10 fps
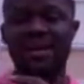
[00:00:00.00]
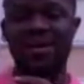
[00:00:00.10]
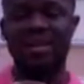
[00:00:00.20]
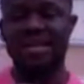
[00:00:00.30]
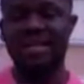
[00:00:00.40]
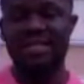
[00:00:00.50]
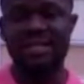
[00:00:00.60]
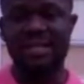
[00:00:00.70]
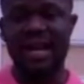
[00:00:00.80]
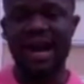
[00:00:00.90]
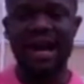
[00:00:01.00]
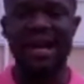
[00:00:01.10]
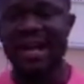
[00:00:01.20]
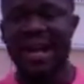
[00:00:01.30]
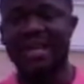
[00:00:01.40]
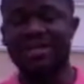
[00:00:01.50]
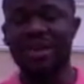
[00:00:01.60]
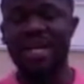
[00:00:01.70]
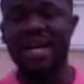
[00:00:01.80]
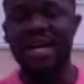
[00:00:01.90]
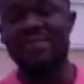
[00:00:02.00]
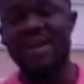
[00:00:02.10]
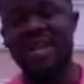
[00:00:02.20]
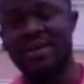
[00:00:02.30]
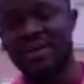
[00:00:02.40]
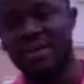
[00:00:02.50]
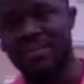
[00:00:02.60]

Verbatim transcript: on his car. Yeah. And he told me that the minute